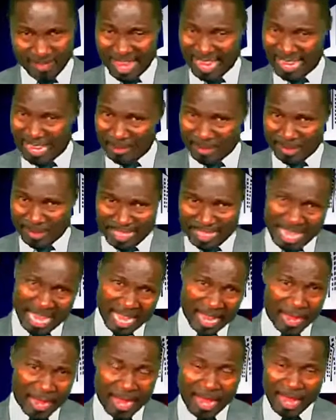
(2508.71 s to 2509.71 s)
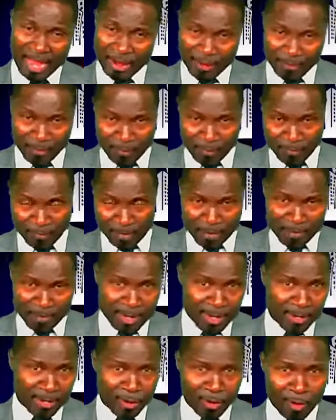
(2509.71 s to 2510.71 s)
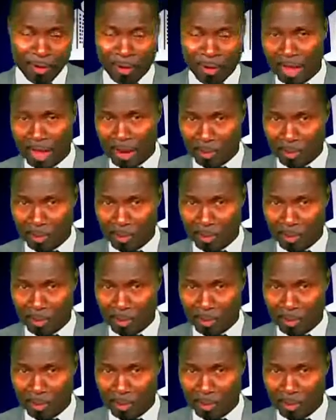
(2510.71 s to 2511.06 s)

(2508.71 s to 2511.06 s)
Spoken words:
I am here for family law,